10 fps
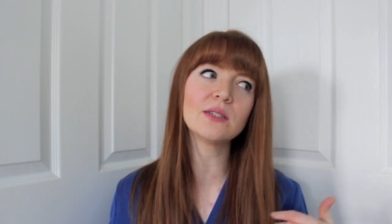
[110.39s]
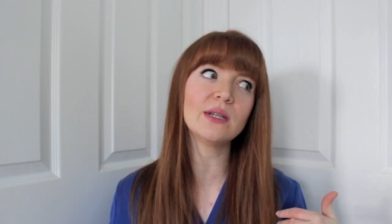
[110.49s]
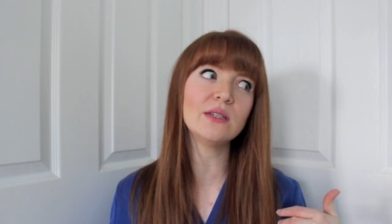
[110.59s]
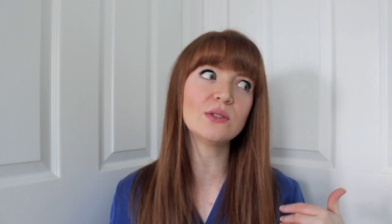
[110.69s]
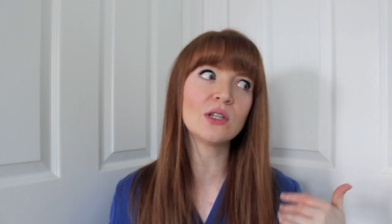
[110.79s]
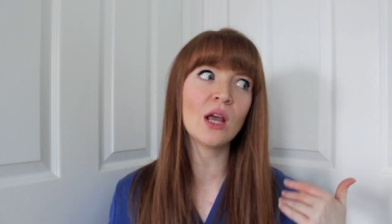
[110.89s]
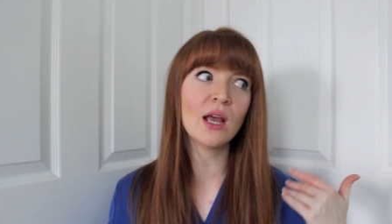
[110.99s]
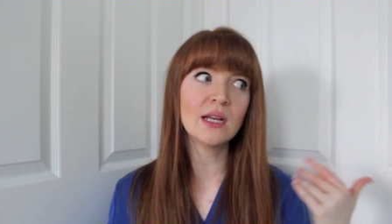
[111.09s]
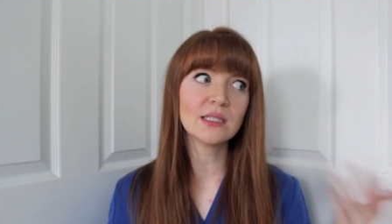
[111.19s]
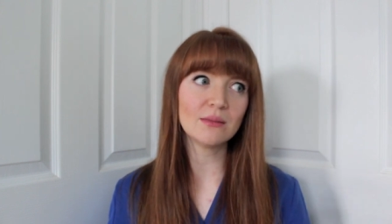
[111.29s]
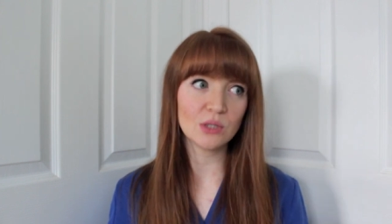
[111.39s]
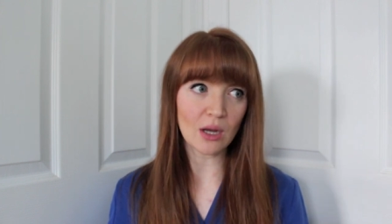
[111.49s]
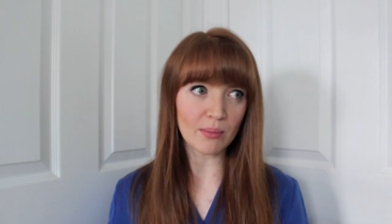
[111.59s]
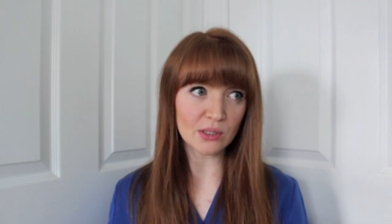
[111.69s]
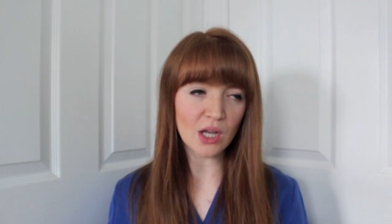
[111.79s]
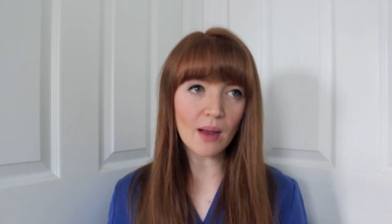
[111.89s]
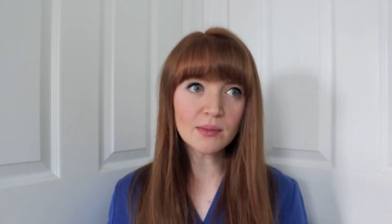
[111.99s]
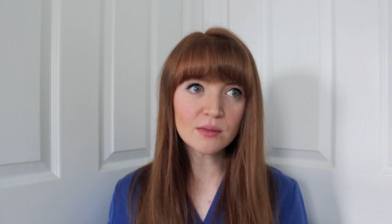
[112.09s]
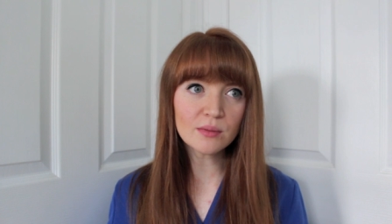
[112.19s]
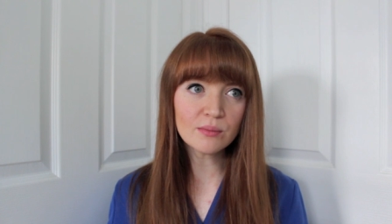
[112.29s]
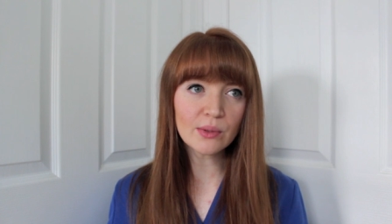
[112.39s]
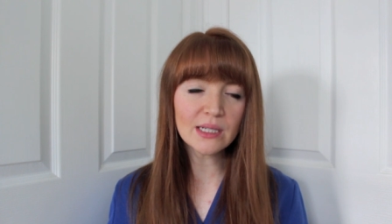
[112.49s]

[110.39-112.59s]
So I used some Shoppers Optimum